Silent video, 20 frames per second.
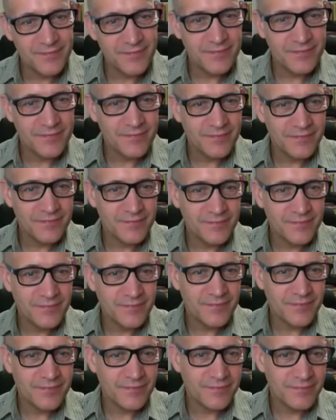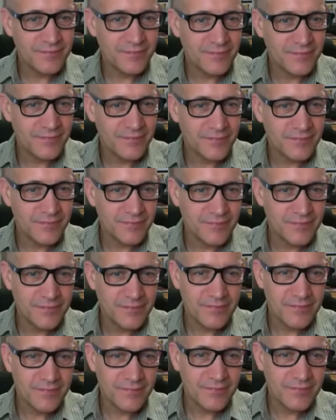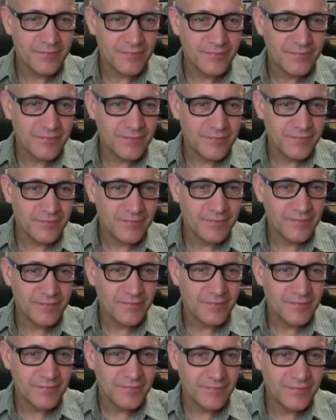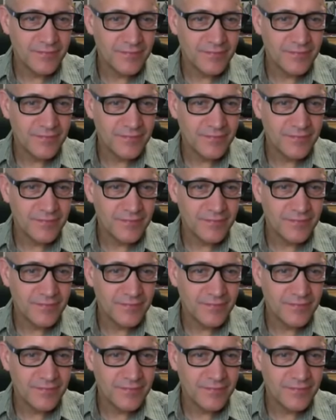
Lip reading: (silent)